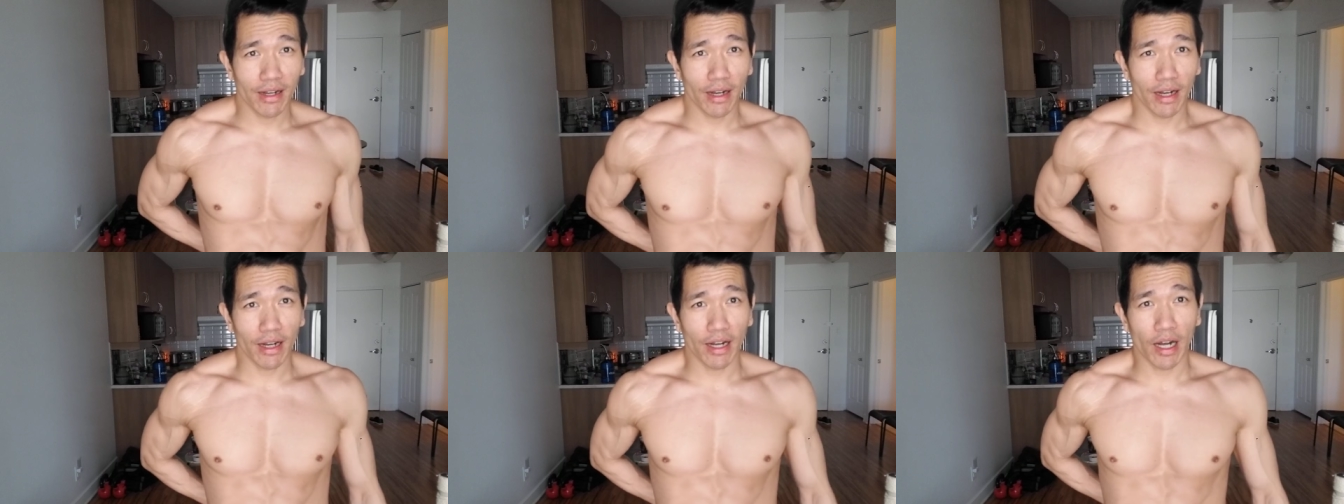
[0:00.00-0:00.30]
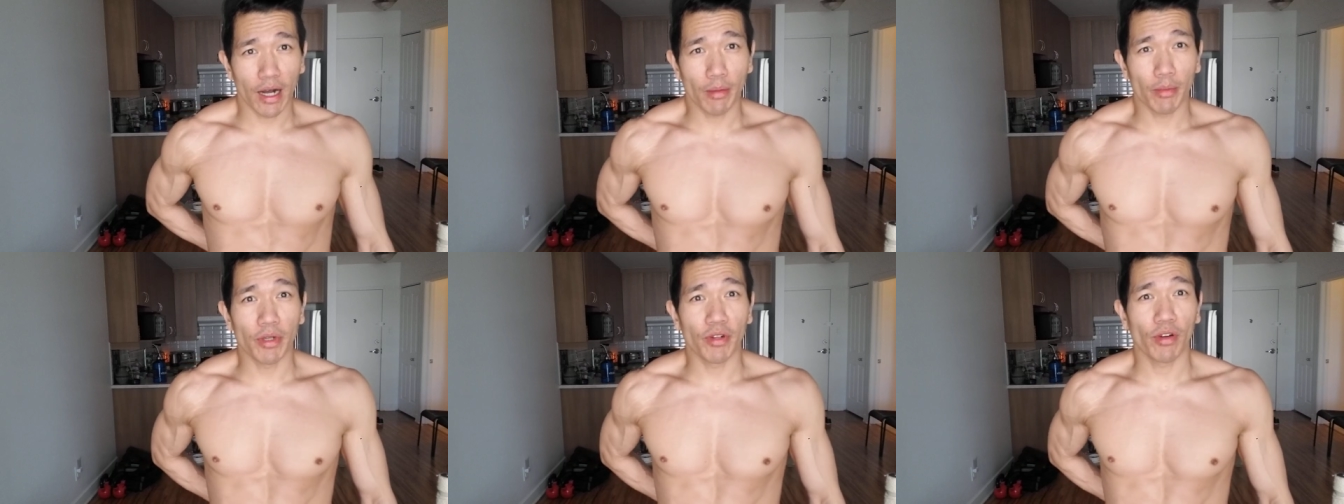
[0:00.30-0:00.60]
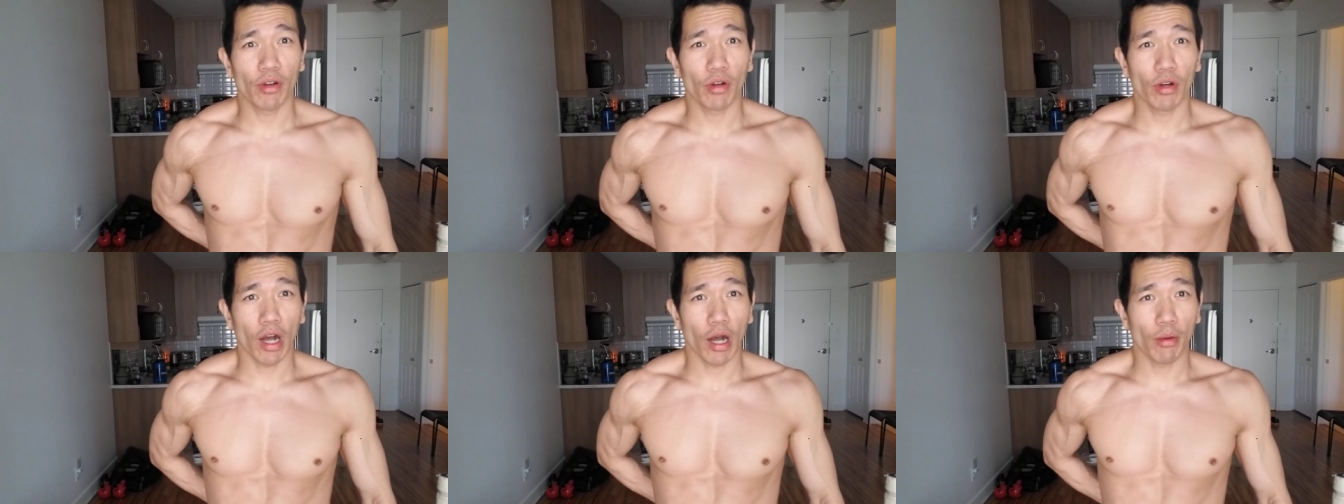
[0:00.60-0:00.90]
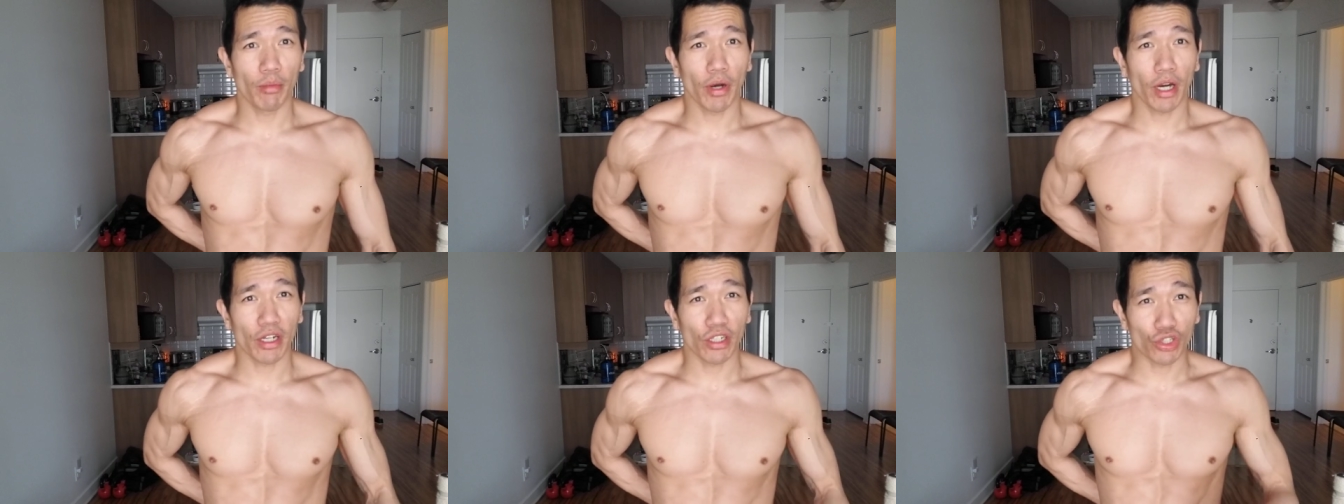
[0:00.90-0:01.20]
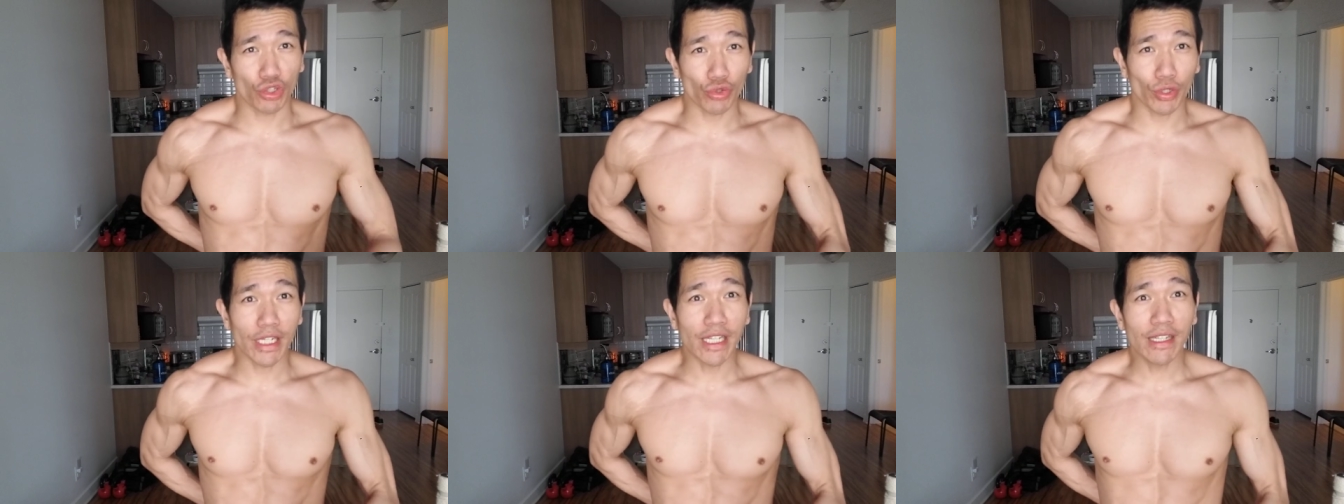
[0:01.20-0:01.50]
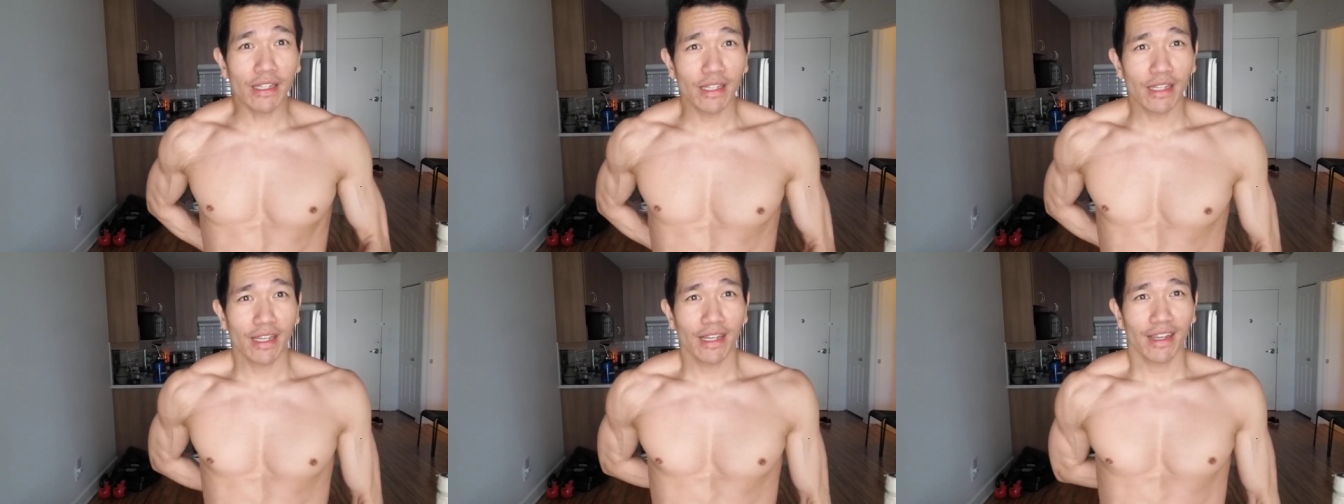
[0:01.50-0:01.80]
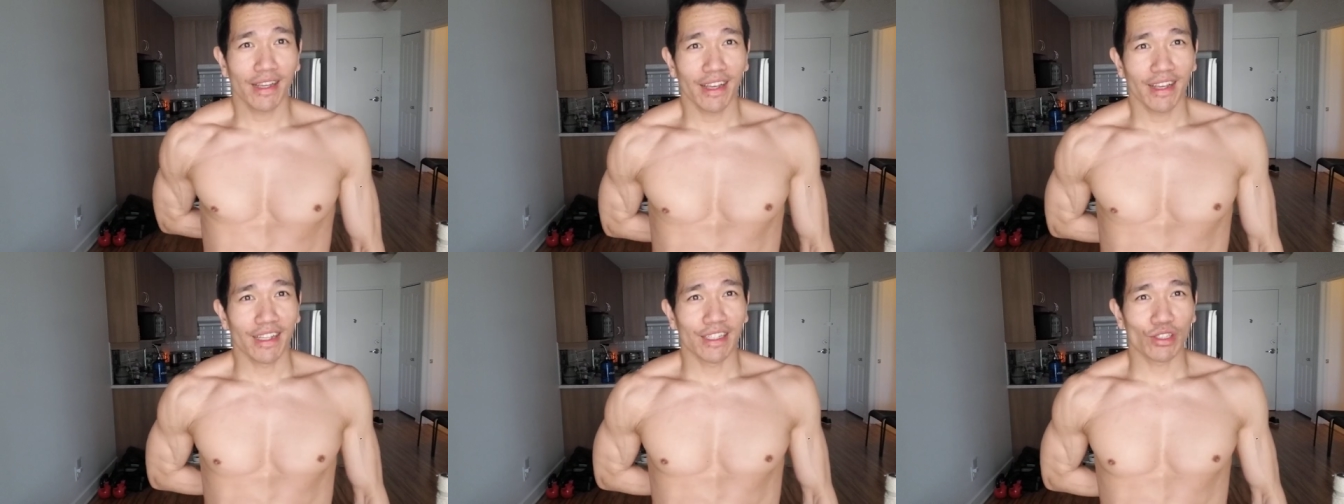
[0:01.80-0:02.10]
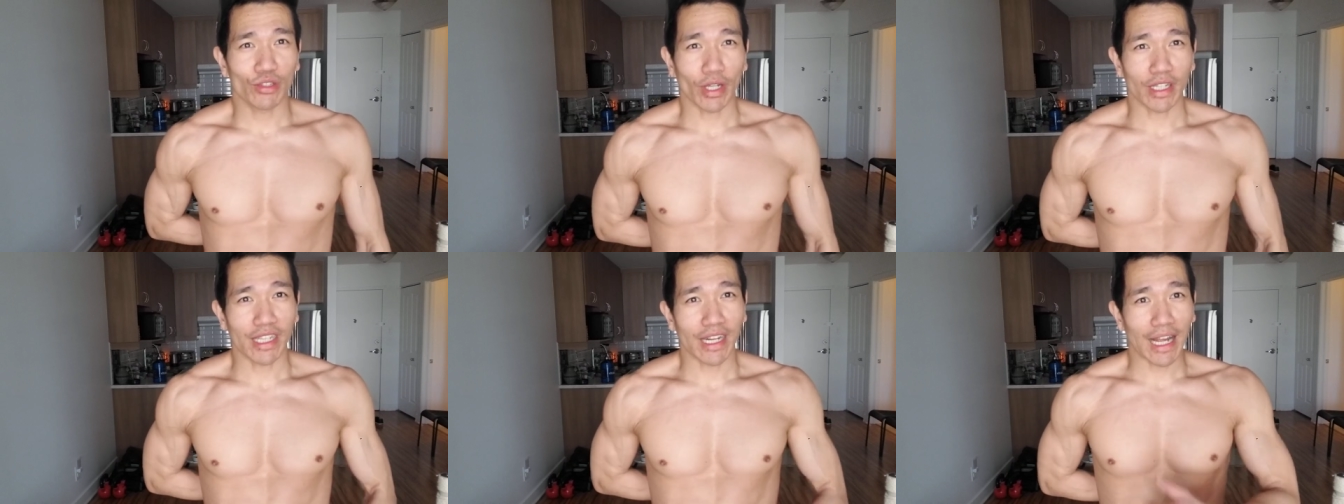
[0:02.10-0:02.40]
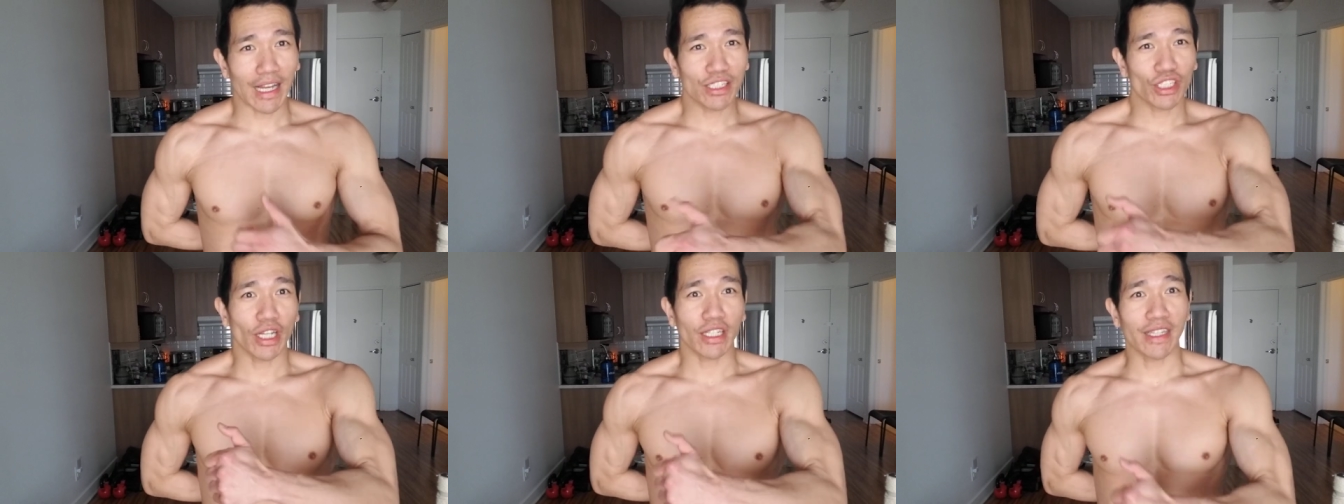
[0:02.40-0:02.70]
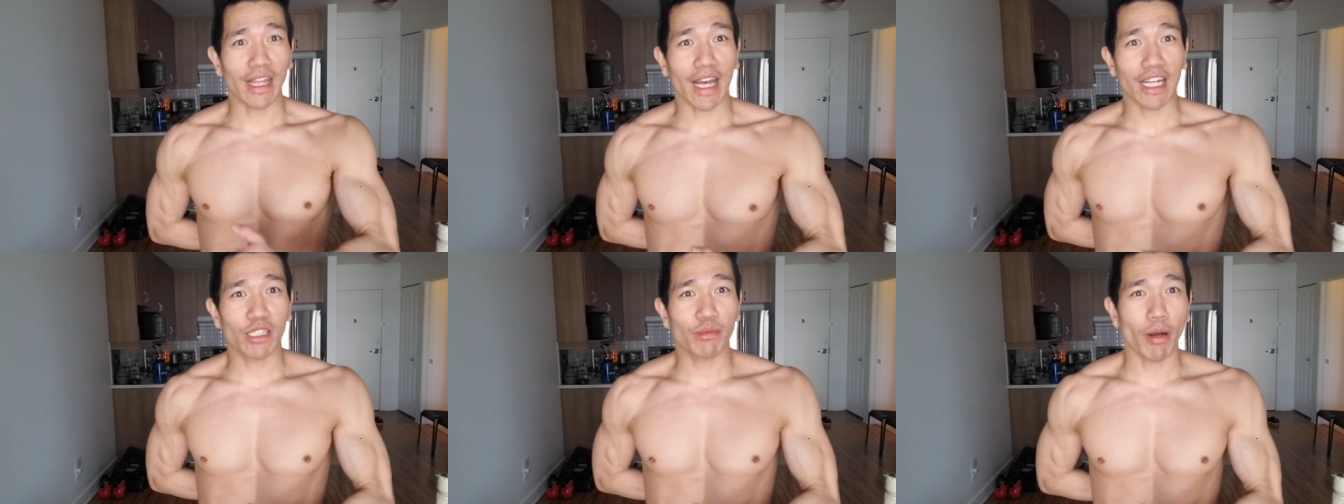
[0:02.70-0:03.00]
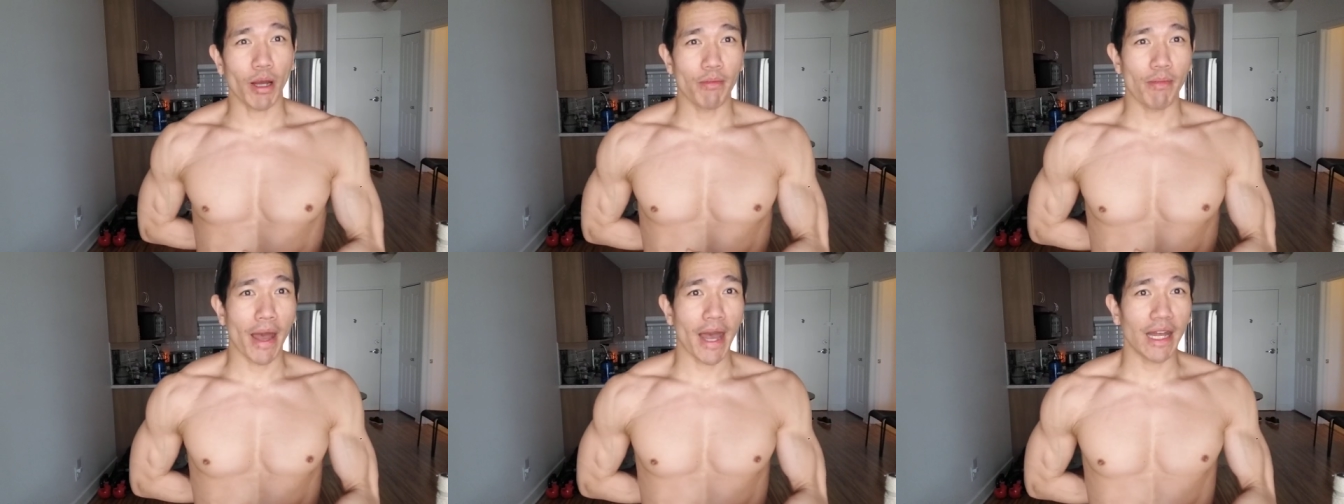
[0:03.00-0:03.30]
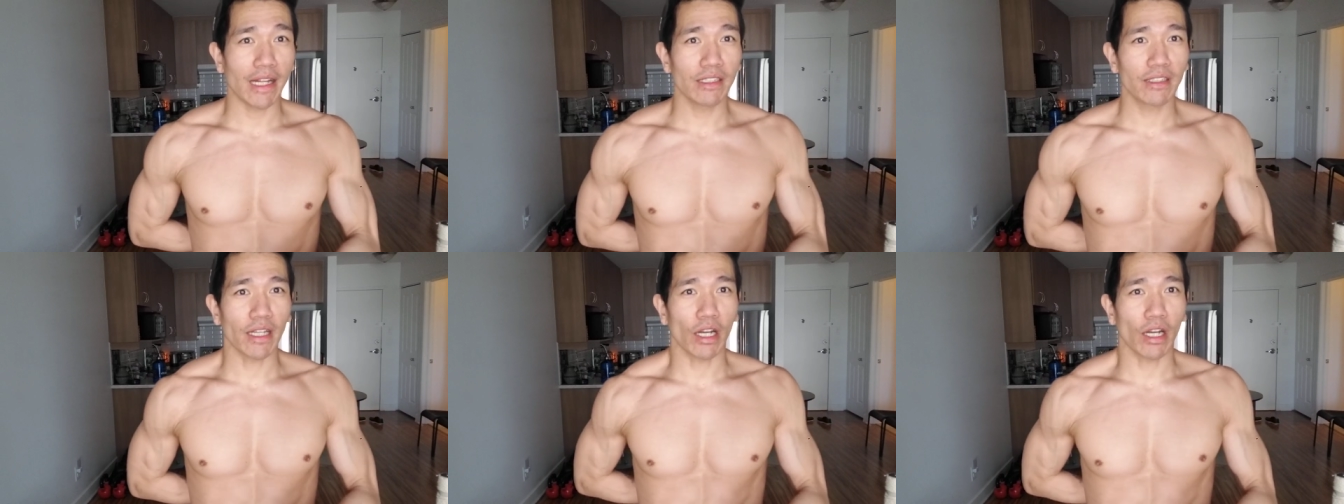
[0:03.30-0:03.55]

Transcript: uh, I'm, in, I'm on a tree, so I can actually attach my bands.